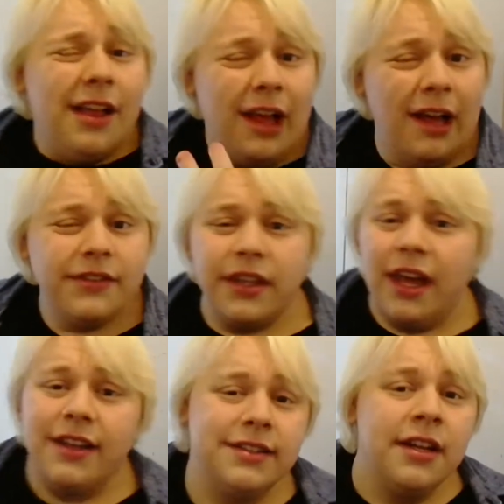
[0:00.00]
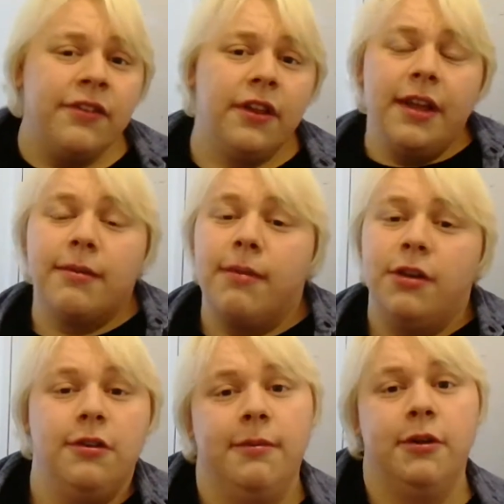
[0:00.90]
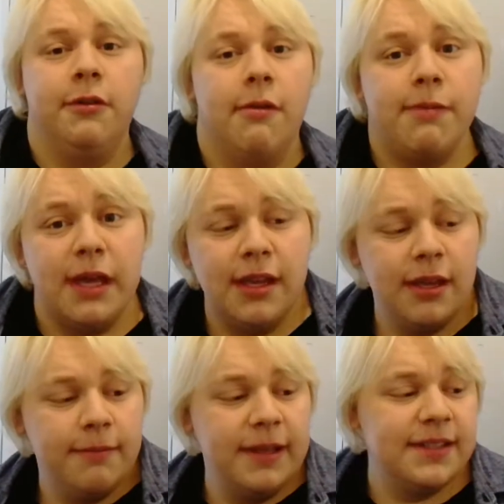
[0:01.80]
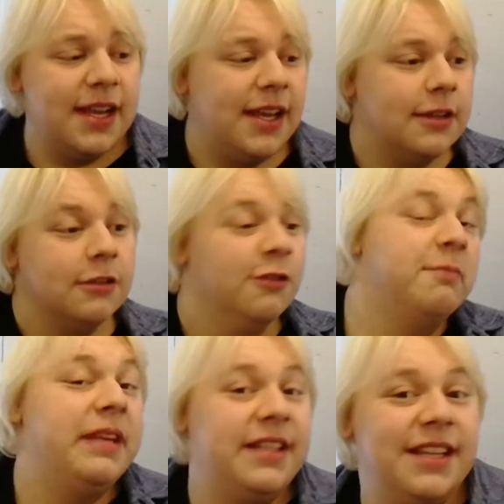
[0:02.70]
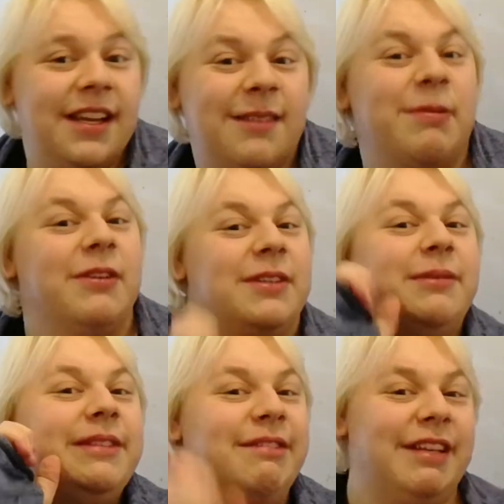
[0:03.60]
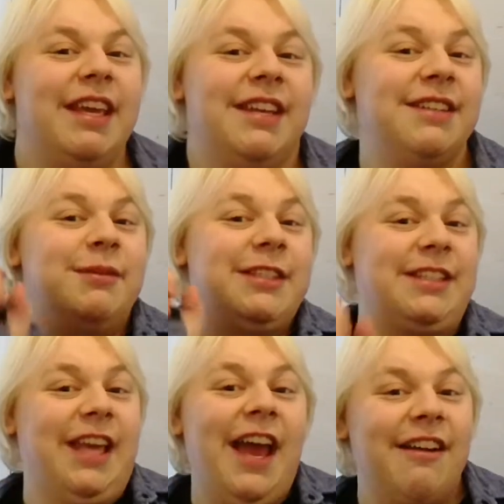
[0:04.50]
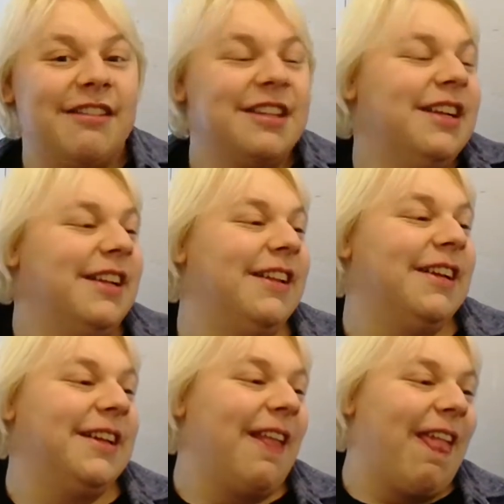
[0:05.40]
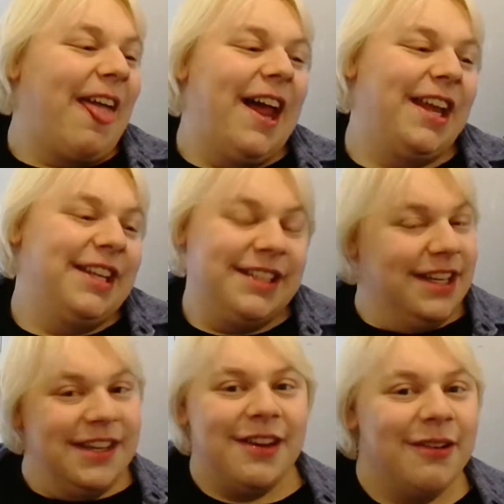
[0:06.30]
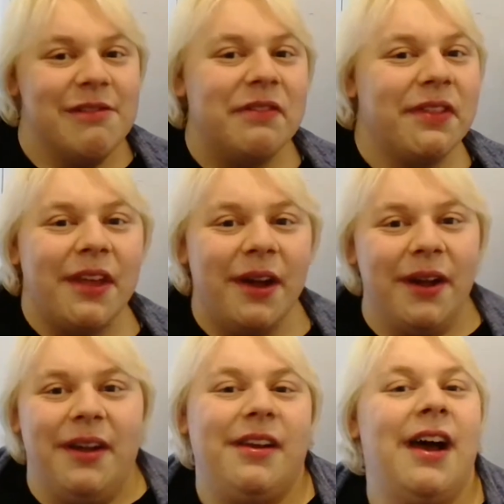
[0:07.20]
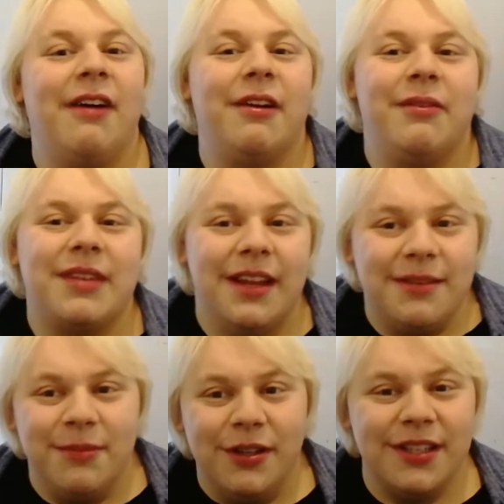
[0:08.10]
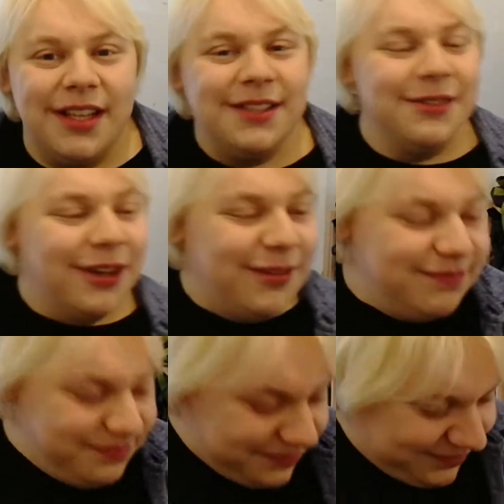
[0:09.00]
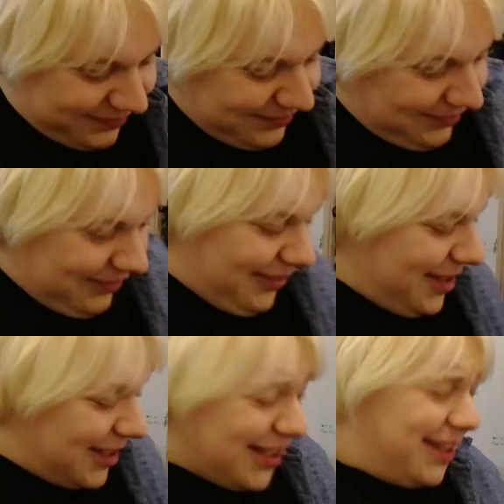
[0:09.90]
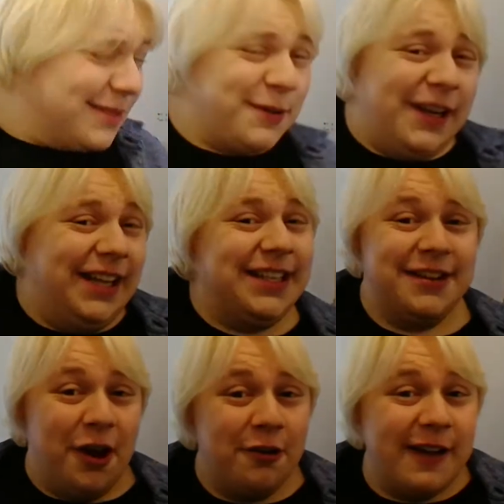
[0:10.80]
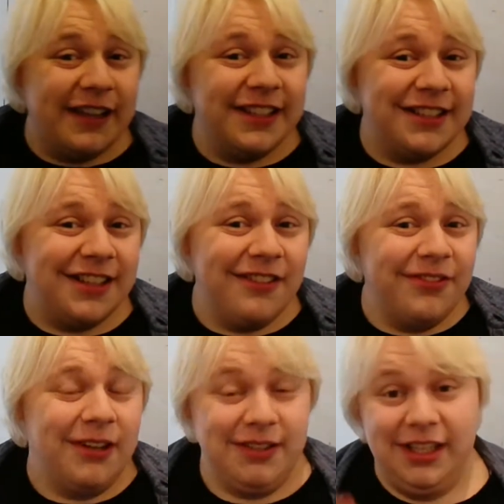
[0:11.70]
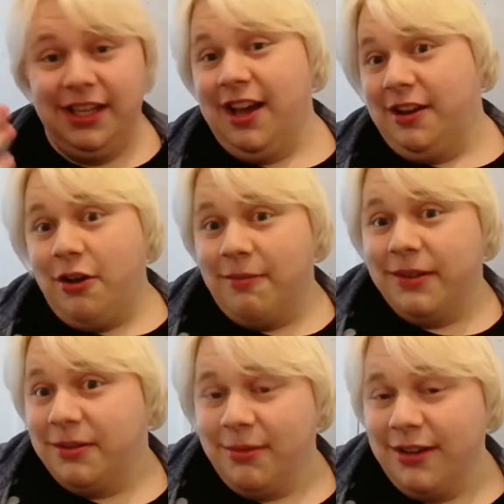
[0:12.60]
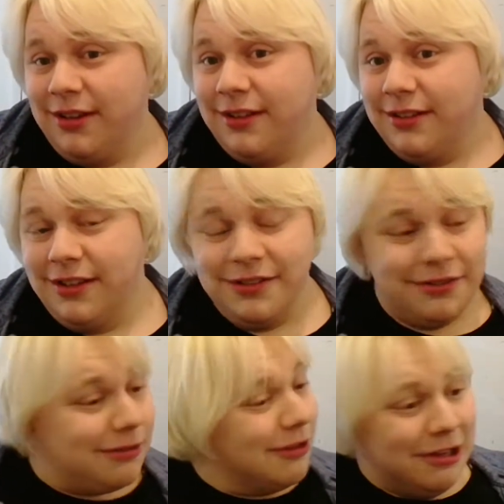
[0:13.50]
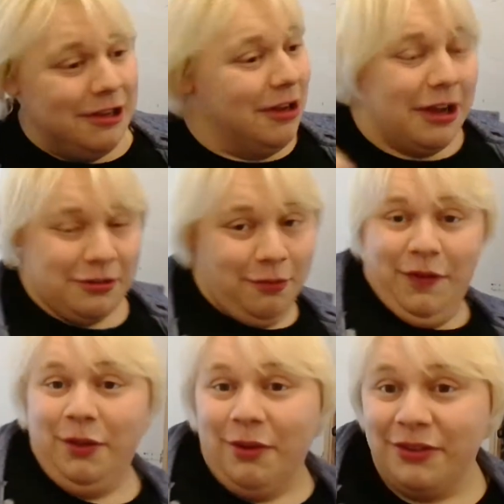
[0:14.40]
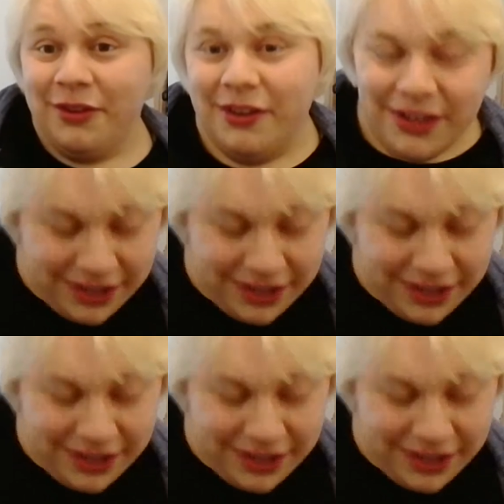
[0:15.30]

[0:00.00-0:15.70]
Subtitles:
After that, stuff like my new piss take, pee take, because I was still a kid and I was scared, and I didn't know how I'd get demonetized or not. Because at this point, I didn't know about this stuff. I was like, yeah, I know about demonetization. I don't really want it.